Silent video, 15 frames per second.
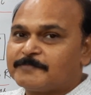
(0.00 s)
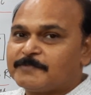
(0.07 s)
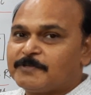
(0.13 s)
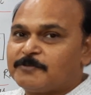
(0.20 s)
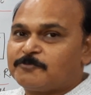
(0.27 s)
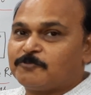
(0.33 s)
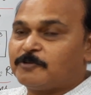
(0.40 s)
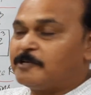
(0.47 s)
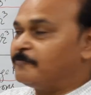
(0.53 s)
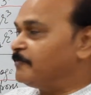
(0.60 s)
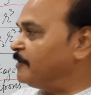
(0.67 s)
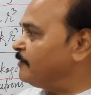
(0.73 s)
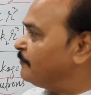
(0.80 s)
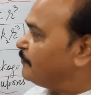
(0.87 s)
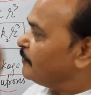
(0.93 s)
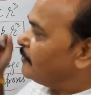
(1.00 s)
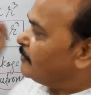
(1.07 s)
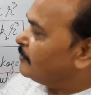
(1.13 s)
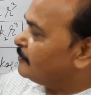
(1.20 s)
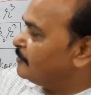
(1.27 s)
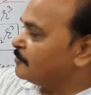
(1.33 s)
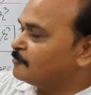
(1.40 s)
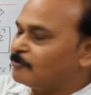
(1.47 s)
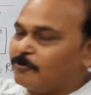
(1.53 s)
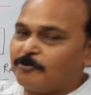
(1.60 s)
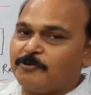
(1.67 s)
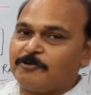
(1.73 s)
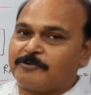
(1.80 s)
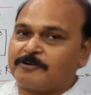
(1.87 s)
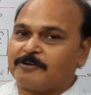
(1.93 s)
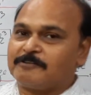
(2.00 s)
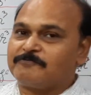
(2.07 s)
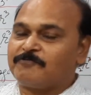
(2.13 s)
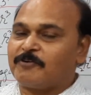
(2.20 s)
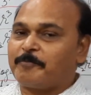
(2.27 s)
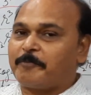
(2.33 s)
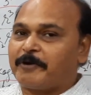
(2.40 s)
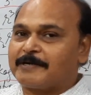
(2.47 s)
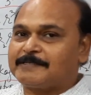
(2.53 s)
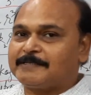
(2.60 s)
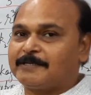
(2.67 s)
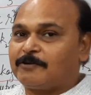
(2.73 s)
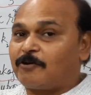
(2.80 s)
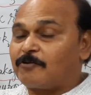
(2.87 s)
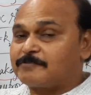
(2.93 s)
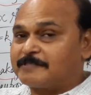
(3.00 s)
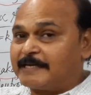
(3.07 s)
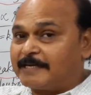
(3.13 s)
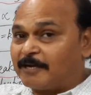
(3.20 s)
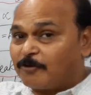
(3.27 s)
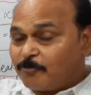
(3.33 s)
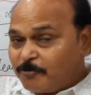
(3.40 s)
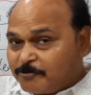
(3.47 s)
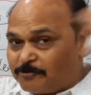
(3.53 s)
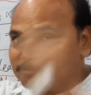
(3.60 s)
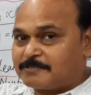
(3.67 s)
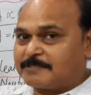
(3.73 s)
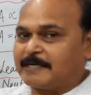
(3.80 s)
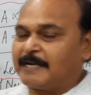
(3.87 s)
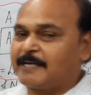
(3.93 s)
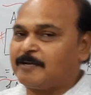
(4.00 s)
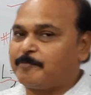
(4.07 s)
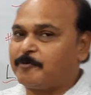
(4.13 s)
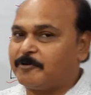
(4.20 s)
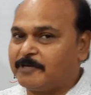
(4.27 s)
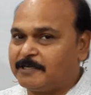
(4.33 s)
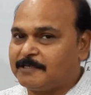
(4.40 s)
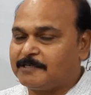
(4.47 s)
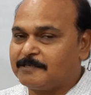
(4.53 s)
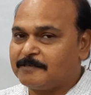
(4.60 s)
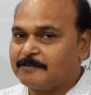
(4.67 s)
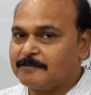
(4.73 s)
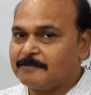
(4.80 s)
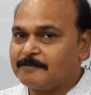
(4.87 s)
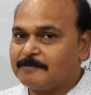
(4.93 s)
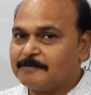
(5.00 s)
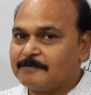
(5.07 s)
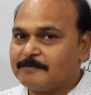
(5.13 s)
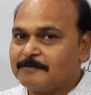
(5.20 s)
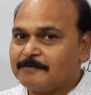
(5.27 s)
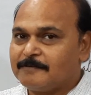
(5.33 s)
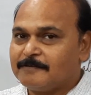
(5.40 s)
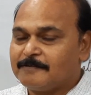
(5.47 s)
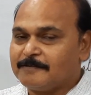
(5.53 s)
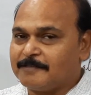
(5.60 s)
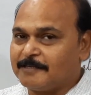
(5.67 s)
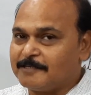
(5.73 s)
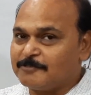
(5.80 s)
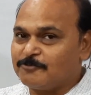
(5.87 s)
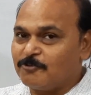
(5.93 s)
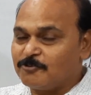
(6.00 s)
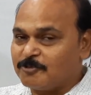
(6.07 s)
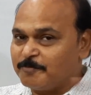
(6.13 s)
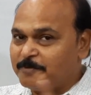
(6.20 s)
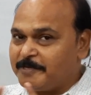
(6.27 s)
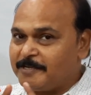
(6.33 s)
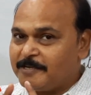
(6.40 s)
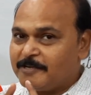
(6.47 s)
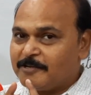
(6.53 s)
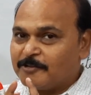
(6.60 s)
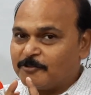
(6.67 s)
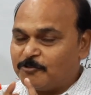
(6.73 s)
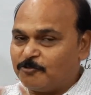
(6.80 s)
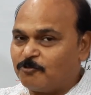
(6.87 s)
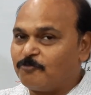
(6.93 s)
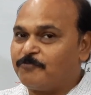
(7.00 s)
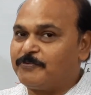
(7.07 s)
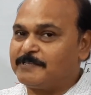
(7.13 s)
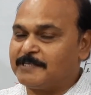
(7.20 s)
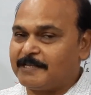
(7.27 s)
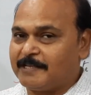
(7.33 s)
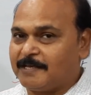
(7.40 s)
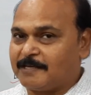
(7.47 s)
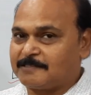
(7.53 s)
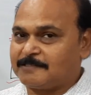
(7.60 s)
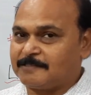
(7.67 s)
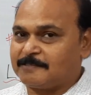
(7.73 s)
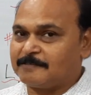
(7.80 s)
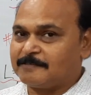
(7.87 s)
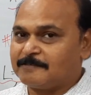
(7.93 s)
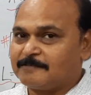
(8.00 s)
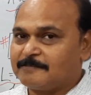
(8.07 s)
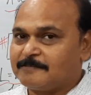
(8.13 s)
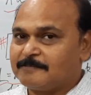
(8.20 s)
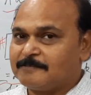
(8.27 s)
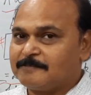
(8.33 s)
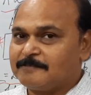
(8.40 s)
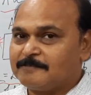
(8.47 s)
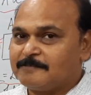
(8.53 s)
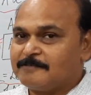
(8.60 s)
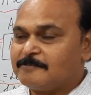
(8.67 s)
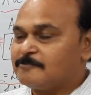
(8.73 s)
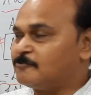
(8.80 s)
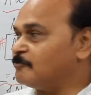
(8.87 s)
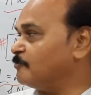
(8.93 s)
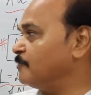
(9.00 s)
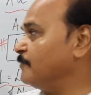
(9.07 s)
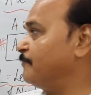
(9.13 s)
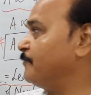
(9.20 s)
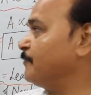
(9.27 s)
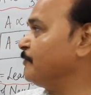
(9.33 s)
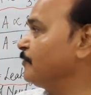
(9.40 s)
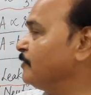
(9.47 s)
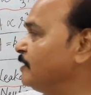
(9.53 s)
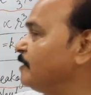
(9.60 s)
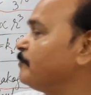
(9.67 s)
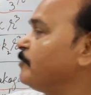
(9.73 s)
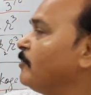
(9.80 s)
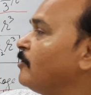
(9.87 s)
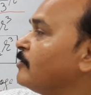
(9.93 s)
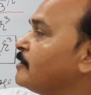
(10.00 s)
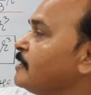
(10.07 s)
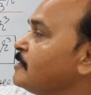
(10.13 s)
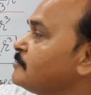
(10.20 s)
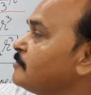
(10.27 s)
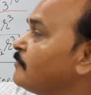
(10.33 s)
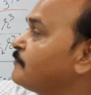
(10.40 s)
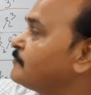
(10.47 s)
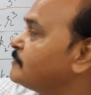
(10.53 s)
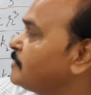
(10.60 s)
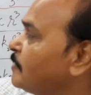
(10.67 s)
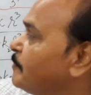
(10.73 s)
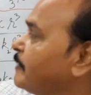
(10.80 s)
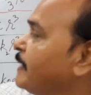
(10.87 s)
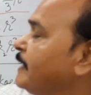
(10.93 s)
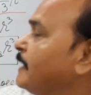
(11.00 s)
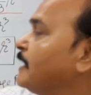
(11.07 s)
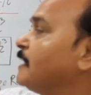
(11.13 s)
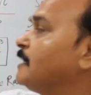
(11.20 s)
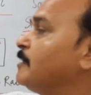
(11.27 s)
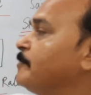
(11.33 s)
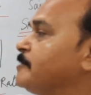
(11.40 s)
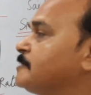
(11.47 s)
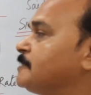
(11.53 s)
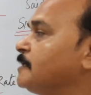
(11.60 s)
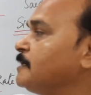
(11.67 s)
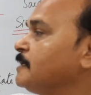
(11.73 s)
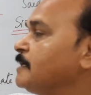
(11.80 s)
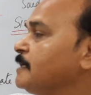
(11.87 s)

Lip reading: So even if the slow neutrons from outside are going to strike upon it, there is going to be no fission reaction. So if uranium block is of subcritical dimension,